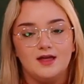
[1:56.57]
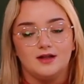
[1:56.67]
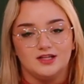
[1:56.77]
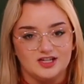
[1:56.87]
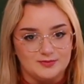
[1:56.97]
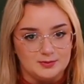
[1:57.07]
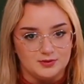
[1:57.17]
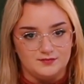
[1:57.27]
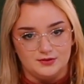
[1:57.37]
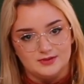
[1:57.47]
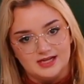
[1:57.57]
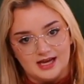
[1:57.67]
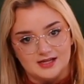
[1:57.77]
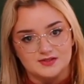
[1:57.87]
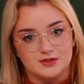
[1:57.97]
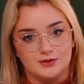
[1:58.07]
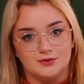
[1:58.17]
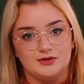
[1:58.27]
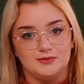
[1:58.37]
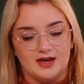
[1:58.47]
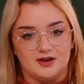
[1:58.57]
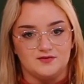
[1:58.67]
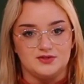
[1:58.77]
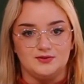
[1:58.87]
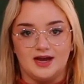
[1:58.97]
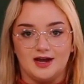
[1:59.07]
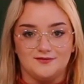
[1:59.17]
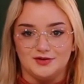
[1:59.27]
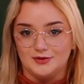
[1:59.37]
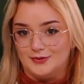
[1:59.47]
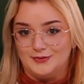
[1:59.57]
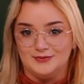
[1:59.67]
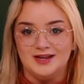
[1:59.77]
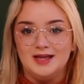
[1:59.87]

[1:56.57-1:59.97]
A lot of people view it as, oh, you have to have your own